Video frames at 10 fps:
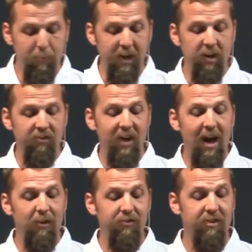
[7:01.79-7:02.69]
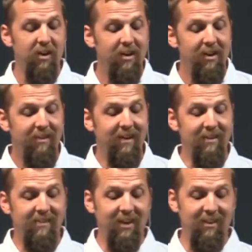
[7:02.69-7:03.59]
Peter's house
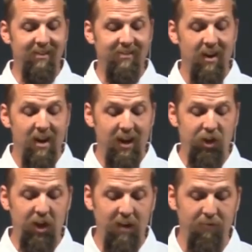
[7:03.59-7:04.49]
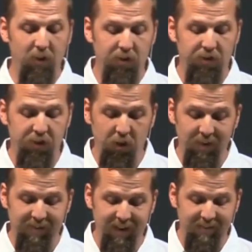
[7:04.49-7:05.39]
says that this, in, in, verse 2, it
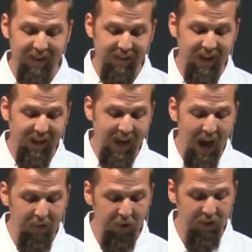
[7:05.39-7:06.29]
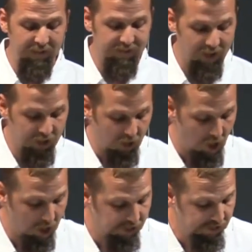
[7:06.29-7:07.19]
says that they gathered in such
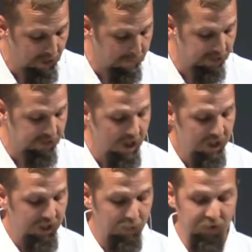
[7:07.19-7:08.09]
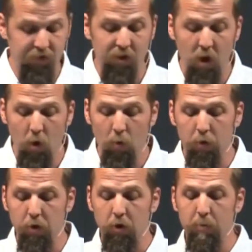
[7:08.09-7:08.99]
large numbers, there was no
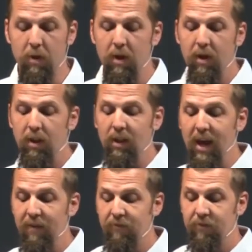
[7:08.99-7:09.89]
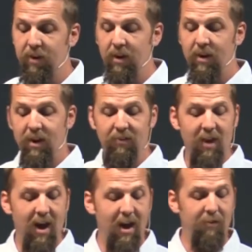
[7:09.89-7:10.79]
room left in the
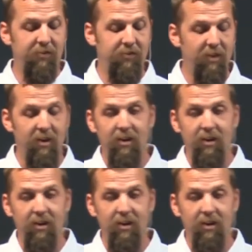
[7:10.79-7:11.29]
house.